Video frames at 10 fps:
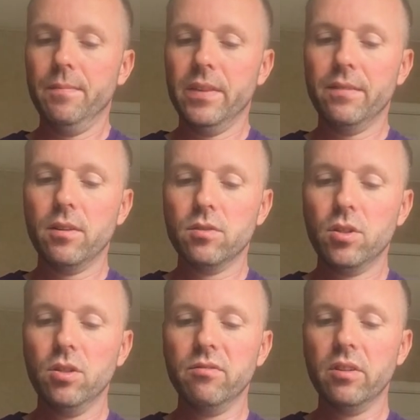they've got
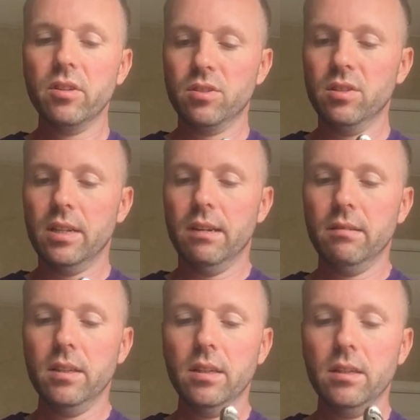two versions out
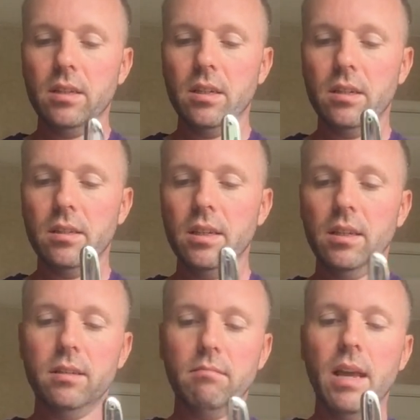that are
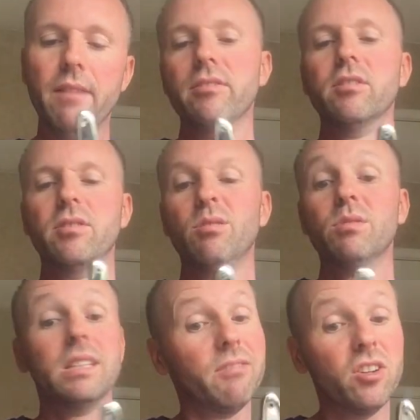the heavier
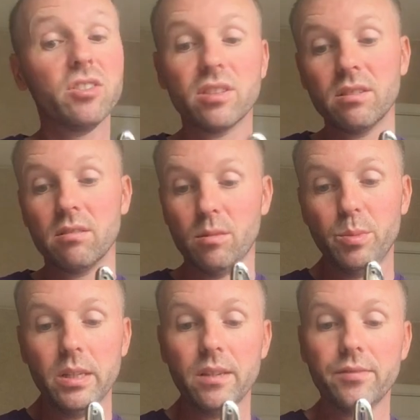duty version, I
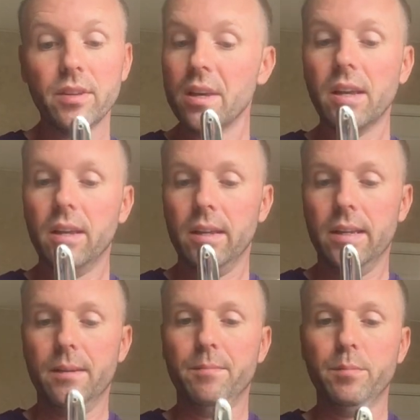believe,
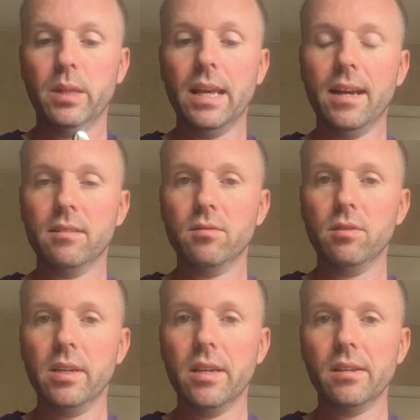but the handle
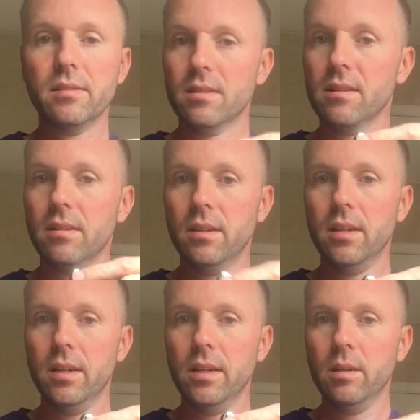is
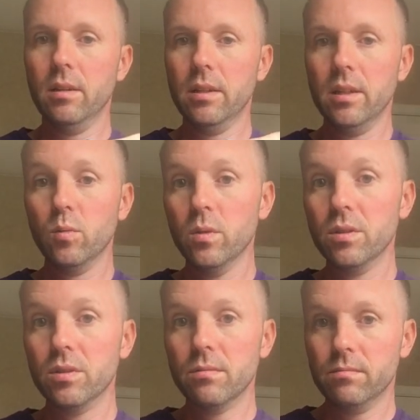in a wood